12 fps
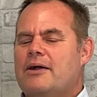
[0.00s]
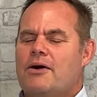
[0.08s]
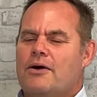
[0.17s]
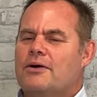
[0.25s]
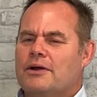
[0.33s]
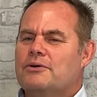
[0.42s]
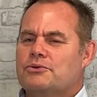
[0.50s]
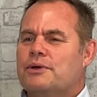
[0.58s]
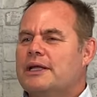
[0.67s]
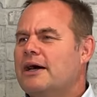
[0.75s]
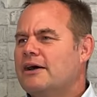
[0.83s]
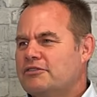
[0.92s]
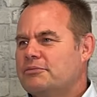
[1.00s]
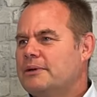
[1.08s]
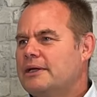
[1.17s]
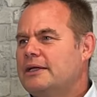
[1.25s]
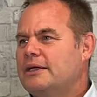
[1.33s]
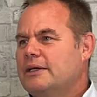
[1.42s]
Oh, it was really hard for
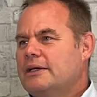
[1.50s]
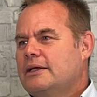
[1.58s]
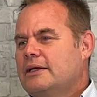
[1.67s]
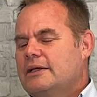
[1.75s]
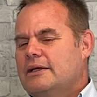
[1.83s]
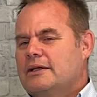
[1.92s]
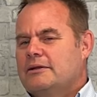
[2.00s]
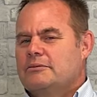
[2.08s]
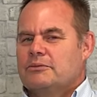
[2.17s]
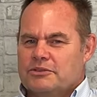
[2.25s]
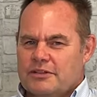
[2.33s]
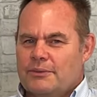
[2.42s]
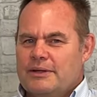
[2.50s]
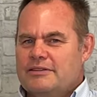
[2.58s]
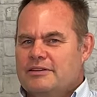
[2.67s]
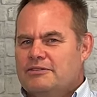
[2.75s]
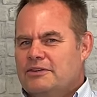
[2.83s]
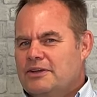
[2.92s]
me, and it was so
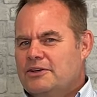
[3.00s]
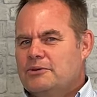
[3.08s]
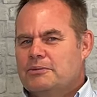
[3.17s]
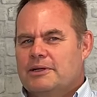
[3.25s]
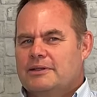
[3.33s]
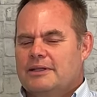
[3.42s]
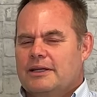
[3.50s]
easy for you. But you